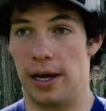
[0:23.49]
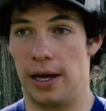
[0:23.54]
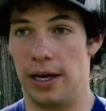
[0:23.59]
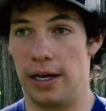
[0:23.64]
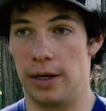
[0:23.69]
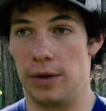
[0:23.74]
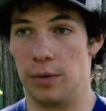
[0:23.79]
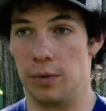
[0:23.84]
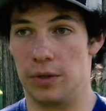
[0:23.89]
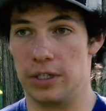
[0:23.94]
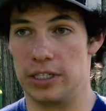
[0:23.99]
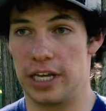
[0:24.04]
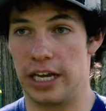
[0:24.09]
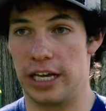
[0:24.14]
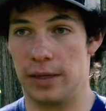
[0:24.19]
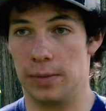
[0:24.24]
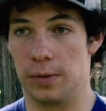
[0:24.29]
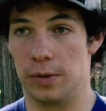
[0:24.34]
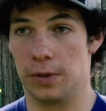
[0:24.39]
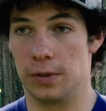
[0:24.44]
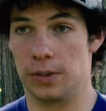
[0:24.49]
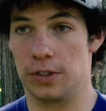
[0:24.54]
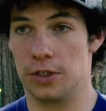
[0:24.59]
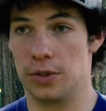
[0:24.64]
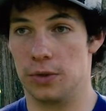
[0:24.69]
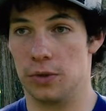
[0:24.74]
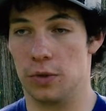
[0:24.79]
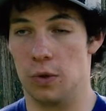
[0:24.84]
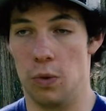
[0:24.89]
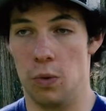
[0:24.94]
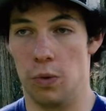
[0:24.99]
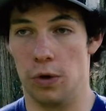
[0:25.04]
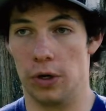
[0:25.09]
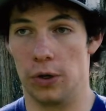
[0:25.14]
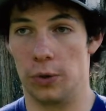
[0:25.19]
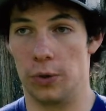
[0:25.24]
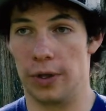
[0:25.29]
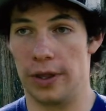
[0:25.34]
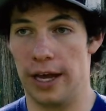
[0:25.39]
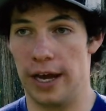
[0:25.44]
I was able to
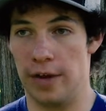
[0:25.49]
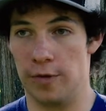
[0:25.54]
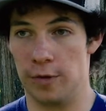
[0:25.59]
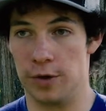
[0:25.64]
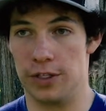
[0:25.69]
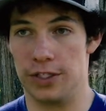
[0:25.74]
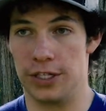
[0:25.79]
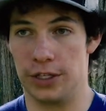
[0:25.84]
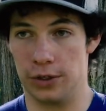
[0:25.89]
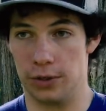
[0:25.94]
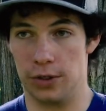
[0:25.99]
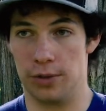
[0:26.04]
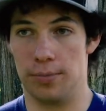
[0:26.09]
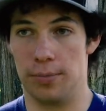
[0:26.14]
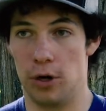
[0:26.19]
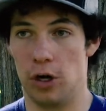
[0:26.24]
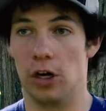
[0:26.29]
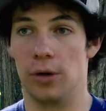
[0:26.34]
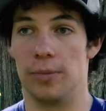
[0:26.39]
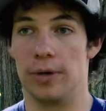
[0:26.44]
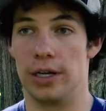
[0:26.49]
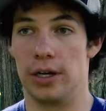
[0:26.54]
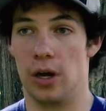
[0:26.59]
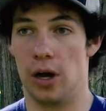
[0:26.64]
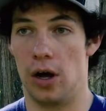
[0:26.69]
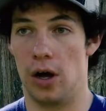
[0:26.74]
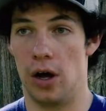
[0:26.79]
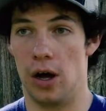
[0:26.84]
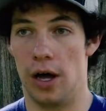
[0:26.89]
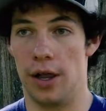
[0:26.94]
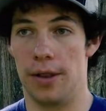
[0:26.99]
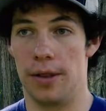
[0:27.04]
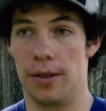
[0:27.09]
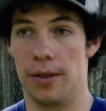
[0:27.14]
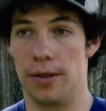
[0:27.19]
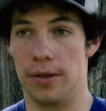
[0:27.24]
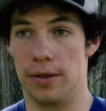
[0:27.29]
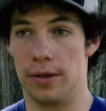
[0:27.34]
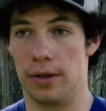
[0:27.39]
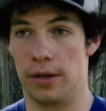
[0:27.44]
work with every single department on
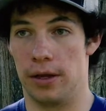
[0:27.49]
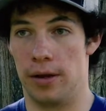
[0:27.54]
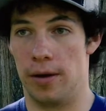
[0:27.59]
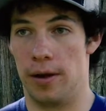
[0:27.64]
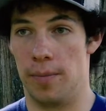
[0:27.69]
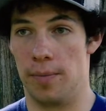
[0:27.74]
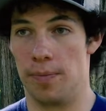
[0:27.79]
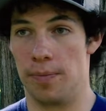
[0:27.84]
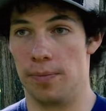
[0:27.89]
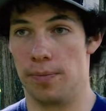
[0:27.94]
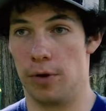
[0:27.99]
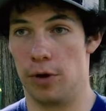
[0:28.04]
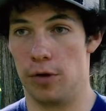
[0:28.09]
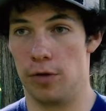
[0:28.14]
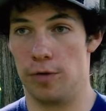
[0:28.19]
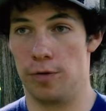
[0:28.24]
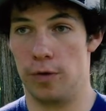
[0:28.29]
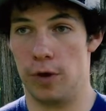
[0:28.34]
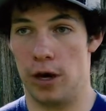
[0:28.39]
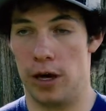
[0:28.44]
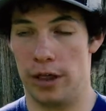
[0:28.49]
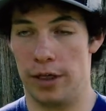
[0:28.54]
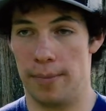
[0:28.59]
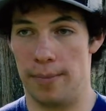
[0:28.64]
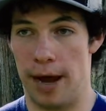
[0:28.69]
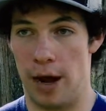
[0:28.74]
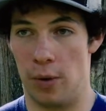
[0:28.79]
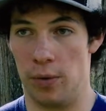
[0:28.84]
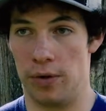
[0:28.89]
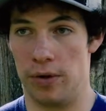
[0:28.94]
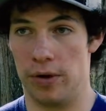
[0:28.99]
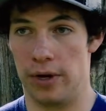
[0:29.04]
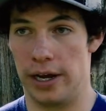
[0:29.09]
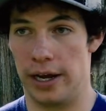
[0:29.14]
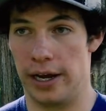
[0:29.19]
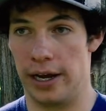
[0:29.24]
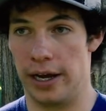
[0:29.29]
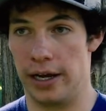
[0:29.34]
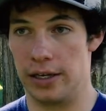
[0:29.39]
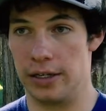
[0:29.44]
um, both on the mountain
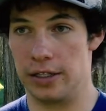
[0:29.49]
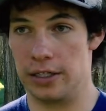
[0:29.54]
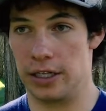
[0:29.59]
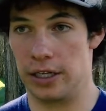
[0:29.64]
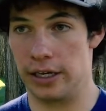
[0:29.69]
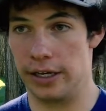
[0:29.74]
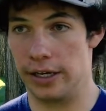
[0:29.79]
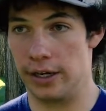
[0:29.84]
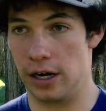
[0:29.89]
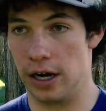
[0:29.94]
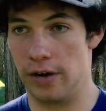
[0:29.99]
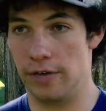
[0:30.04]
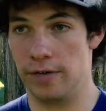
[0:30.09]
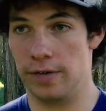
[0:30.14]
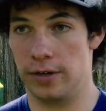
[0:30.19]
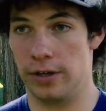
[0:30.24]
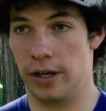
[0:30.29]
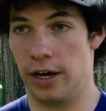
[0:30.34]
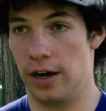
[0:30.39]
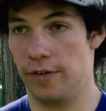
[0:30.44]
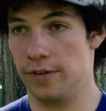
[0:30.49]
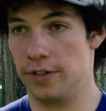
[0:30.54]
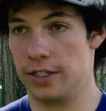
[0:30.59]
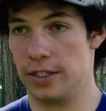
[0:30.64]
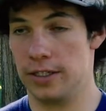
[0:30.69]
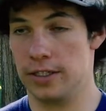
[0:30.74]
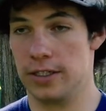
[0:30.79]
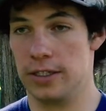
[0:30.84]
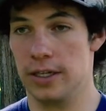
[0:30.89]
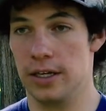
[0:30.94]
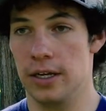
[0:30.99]
and uh, in off the offices.